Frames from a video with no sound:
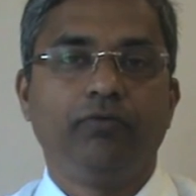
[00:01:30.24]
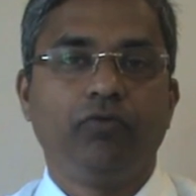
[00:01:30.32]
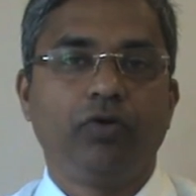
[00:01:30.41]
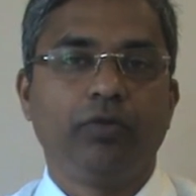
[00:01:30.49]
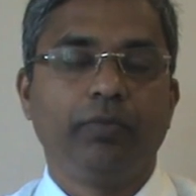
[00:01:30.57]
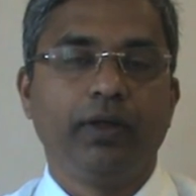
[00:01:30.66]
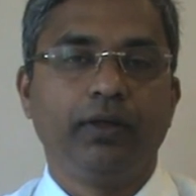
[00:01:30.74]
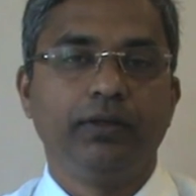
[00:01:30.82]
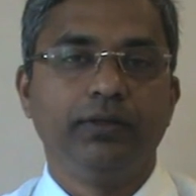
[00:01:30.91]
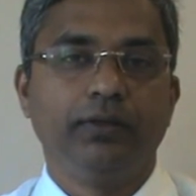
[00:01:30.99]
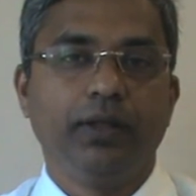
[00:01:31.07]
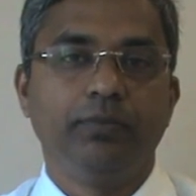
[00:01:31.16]
for my
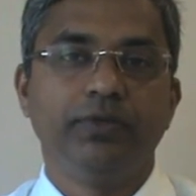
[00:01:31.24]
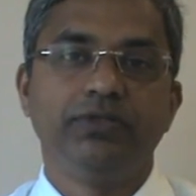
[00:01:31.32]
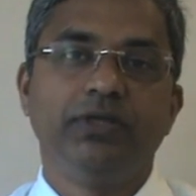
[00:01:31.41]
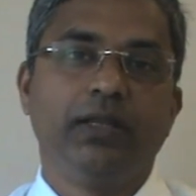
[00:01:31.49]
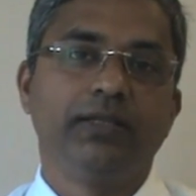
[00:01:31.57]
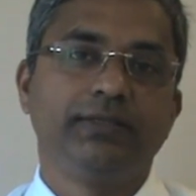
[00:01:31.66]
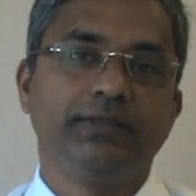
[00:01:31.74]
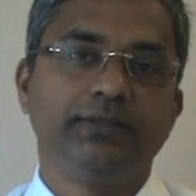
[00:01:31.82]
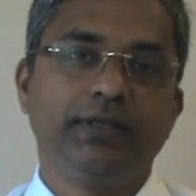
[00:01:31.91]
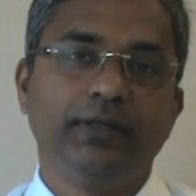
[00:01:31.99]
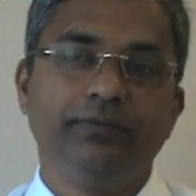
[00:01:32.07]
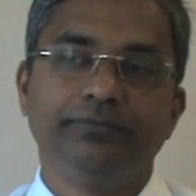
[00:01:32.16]
MS general
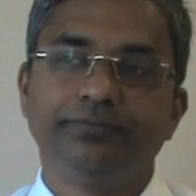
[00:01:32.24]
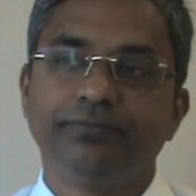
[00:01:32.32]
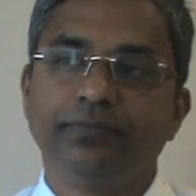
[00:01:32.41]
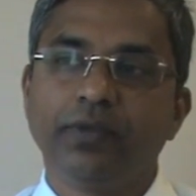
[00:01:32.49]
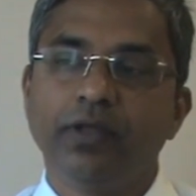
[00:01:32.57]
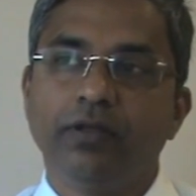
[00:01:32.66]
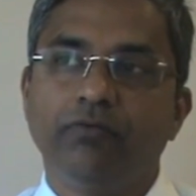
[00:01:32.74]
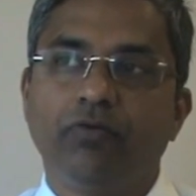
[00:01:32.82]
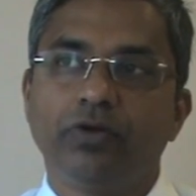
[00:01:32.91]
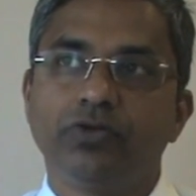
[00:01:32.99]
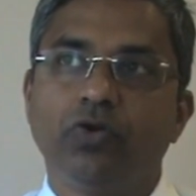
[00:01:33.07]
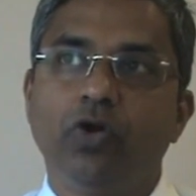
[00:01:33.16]
surgery.
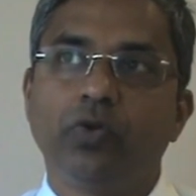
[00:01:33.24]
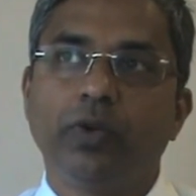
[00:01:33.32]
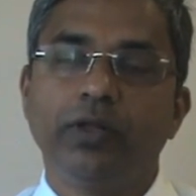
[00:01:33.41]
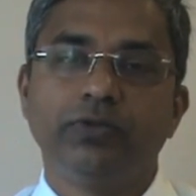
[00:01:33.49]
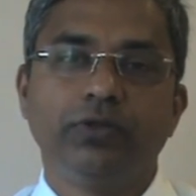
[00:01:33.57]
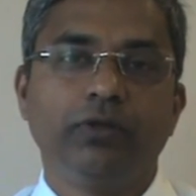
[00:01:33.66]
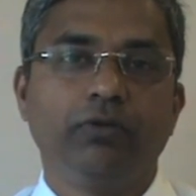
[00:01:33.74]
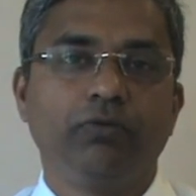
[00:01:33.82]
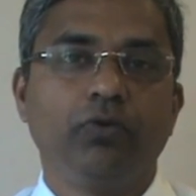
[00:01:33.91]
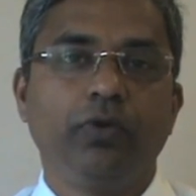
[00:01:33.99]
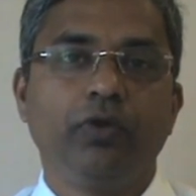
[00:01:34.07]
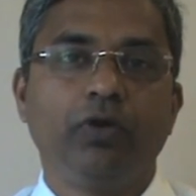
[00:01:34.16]
For a short while, I was thinking
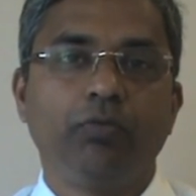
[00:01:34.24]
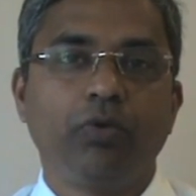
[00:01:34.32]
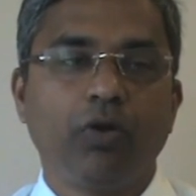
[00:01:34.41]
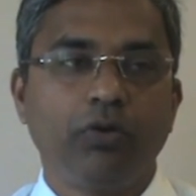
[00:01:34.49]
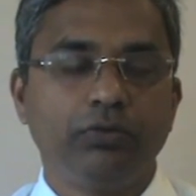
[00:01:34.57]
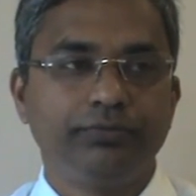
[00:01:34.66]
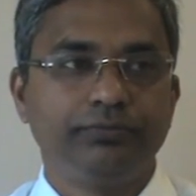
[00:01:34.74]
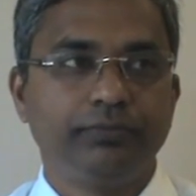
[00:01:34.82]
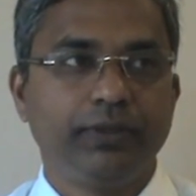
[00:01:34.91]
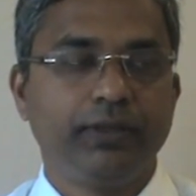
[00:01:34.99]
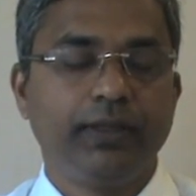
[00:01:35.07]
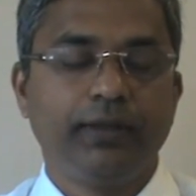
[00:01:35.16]
of going abroad,
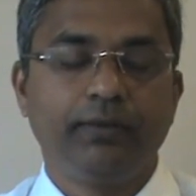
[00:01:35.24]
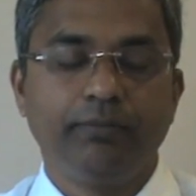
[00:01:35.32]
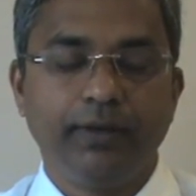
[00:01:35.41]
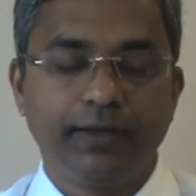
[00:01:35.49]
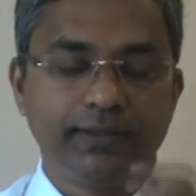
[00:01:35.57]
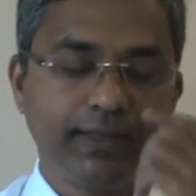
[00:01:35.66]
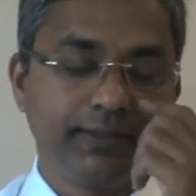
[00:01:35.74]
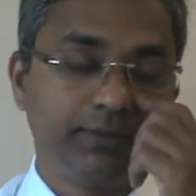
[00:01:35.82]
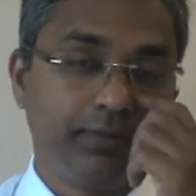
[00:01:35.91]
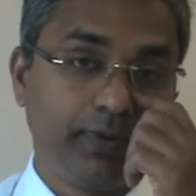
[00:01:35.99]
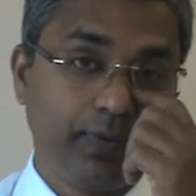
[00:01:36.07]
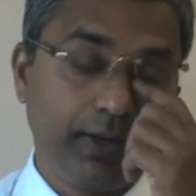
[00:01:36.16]
but then better
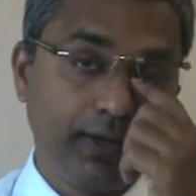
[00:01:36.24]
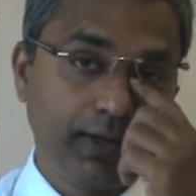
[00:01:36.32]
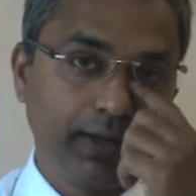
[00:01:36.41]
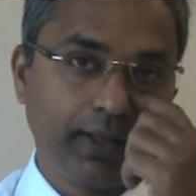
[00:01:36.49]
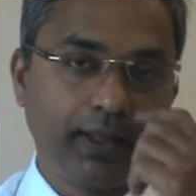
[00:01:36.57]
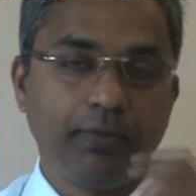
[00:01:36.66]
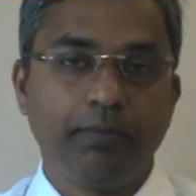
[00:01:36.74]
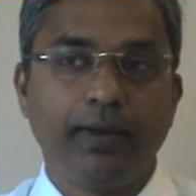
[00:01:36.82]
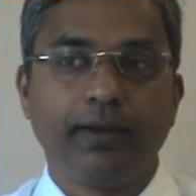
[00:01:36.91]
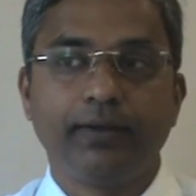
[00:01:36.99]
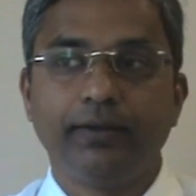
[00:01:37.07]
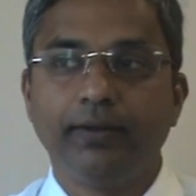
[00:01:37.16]
sense prevailed and I came
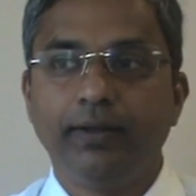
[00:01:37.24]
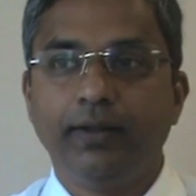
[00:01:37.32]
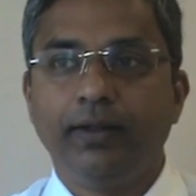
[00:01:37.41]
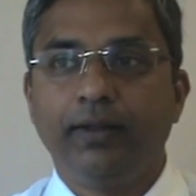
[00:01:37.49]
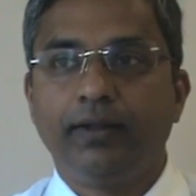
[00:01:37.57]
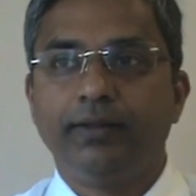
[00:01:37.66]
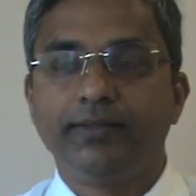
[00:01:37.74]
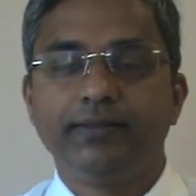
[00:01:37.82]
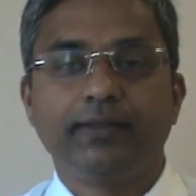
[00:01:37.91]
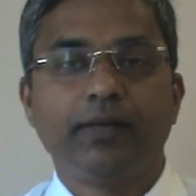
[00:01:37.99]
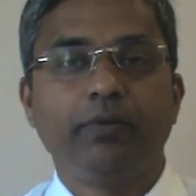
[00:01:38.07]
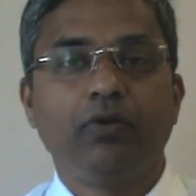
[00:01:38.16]
back. That's
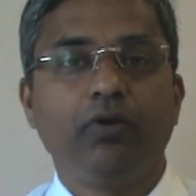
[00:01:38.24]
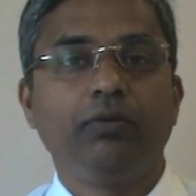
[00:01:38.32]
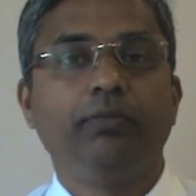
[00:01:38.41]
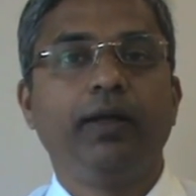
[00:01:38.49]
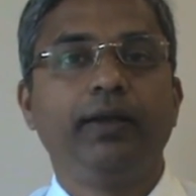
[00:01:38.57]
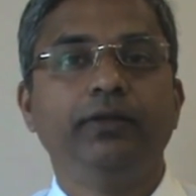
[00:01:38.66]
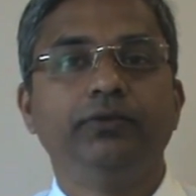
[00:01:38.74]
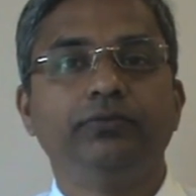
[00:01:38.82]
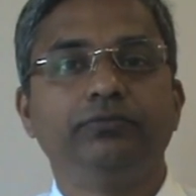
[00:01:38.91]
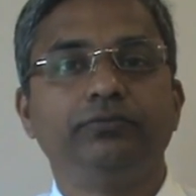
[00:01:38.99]
the time I got married.